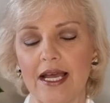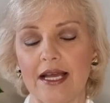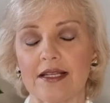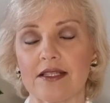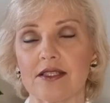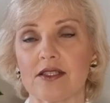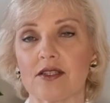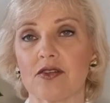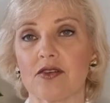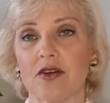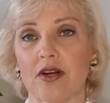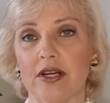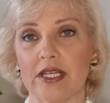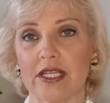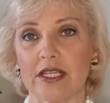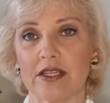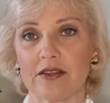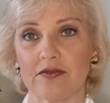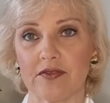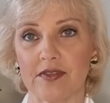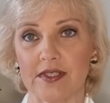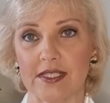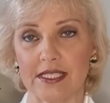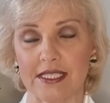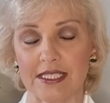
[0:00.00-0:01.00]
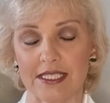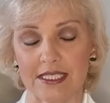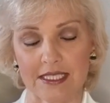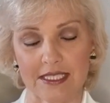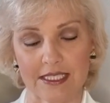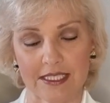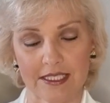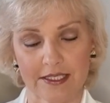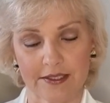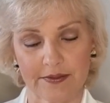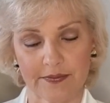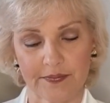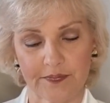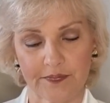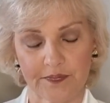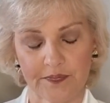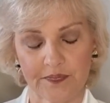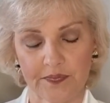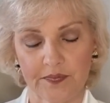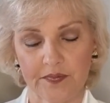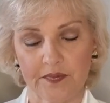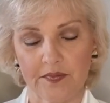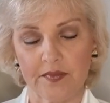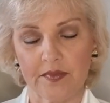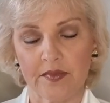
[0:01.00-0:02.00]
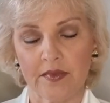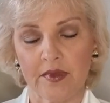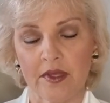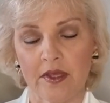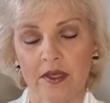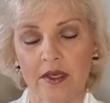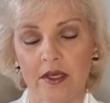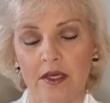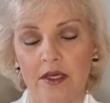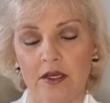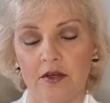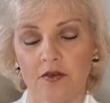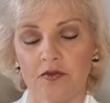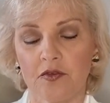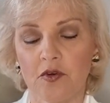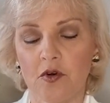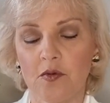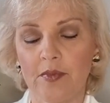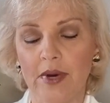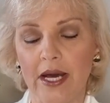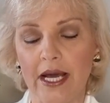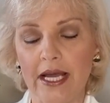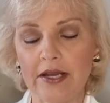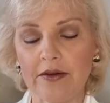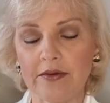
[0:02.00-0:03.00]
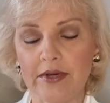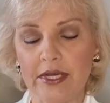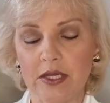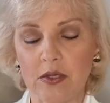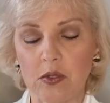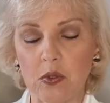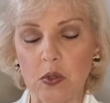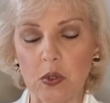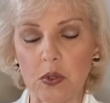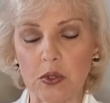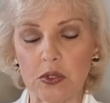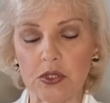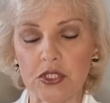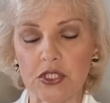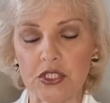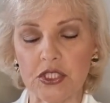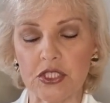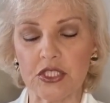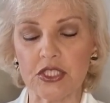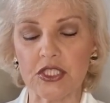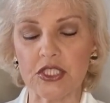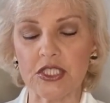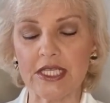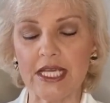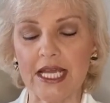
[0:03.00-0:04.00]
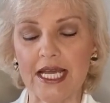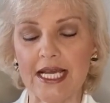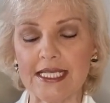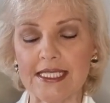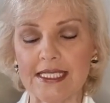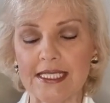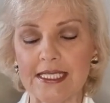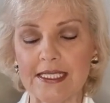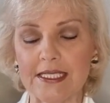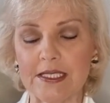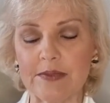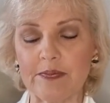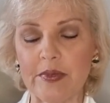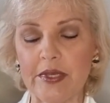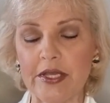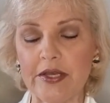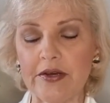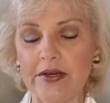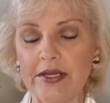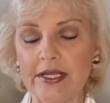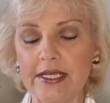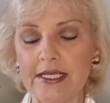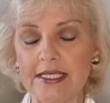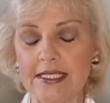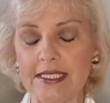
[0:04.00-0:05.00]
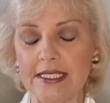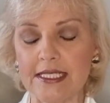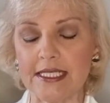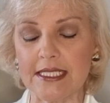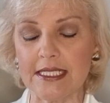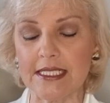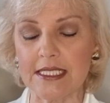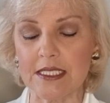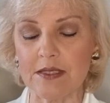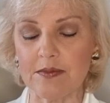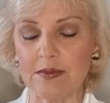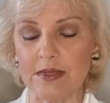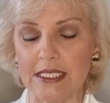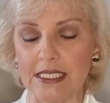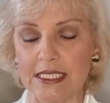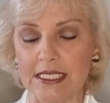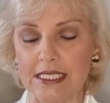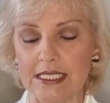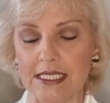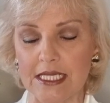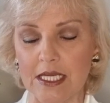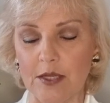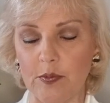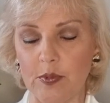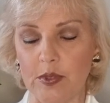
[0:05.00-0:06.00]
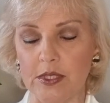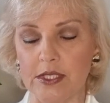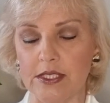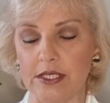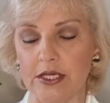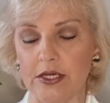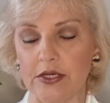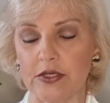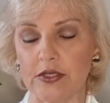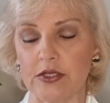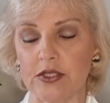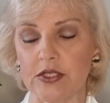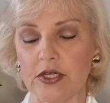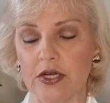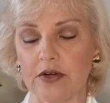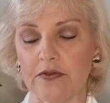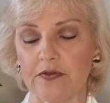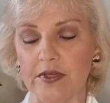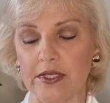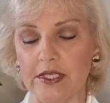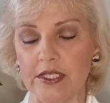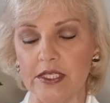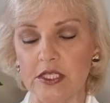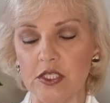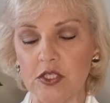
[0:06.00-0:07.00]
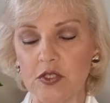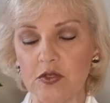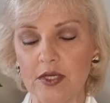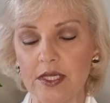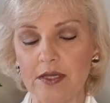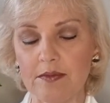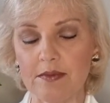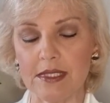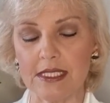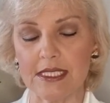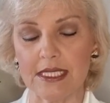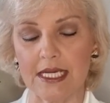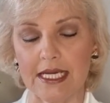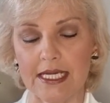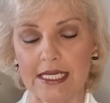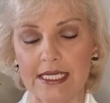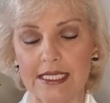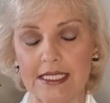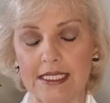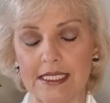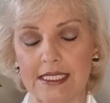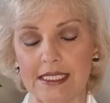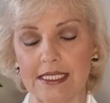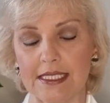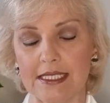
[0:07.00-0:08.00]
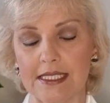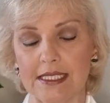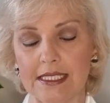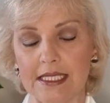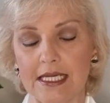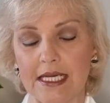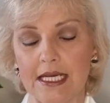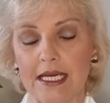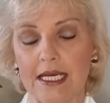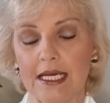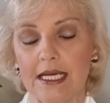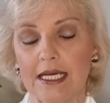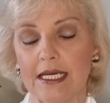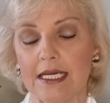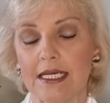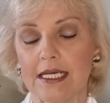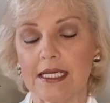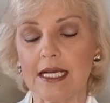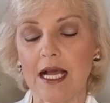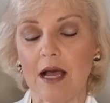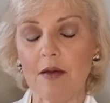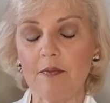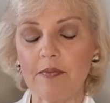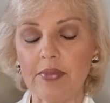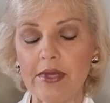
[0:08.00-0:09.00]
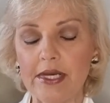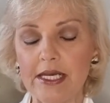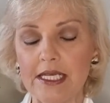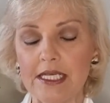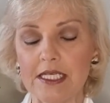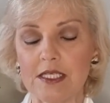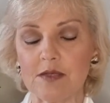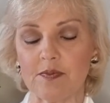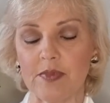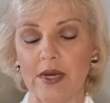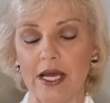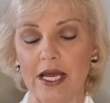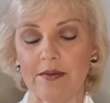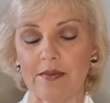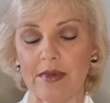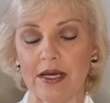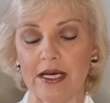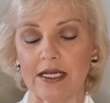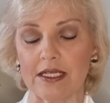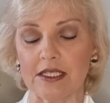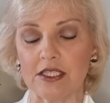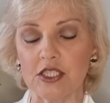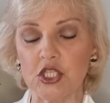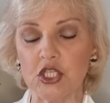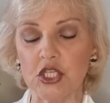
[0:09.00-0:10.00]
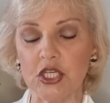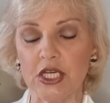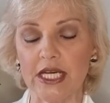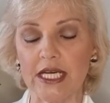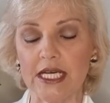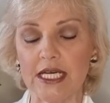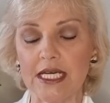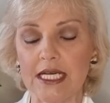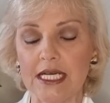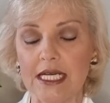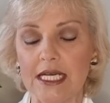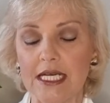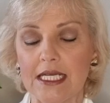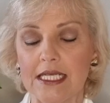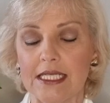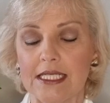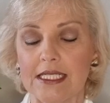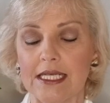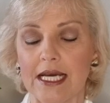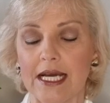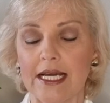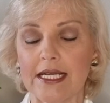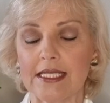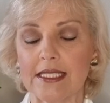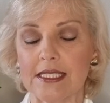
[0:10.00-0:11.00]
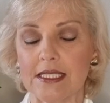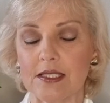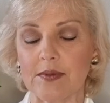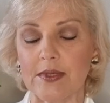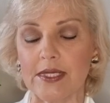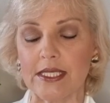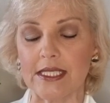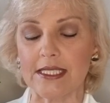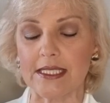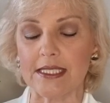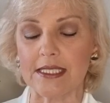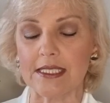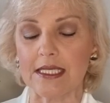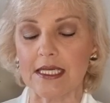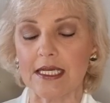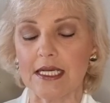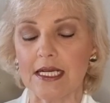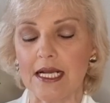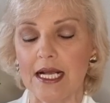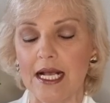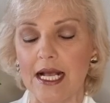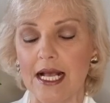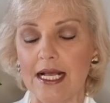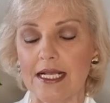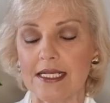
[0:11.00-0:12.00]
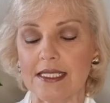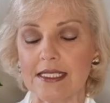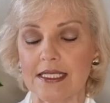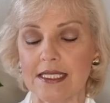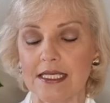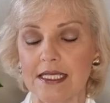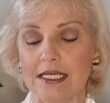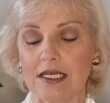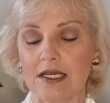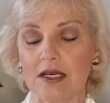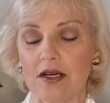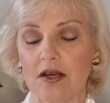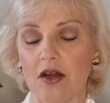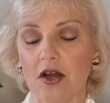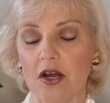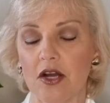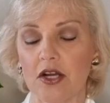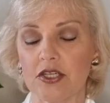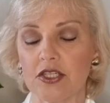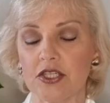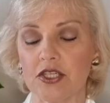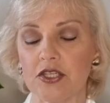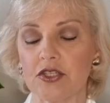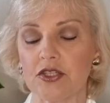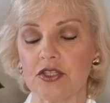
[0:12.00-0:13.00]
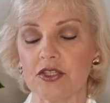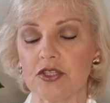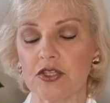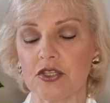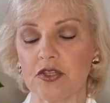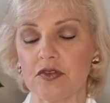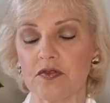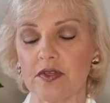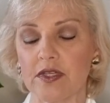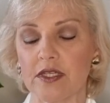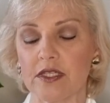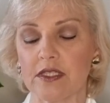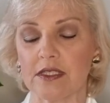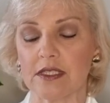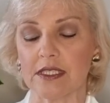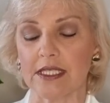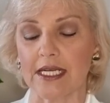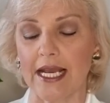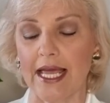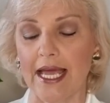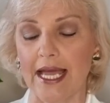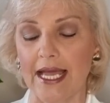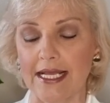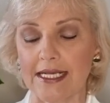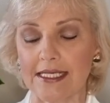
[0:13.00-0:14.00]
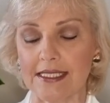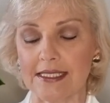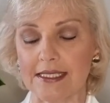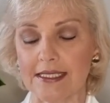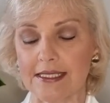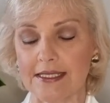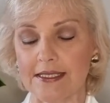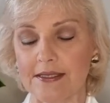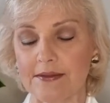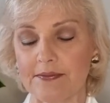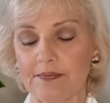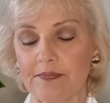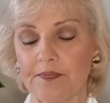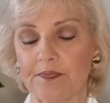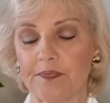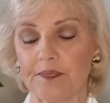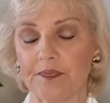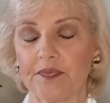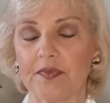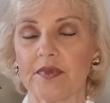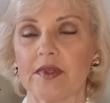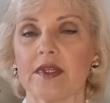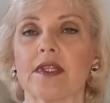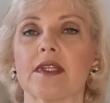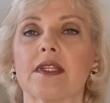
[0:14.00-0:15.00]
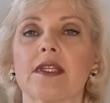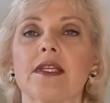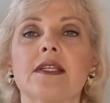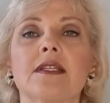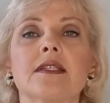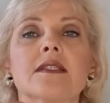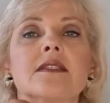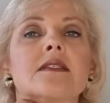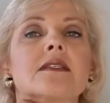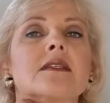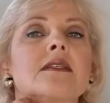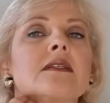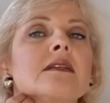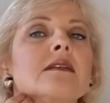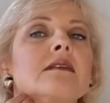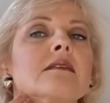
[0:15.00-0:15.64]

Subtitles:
and chronic fatigue. For my record, she has experienced intermittent episodes of extreme tiredness accompanied by myalgia, night sweats, and enlarged cervical glands. These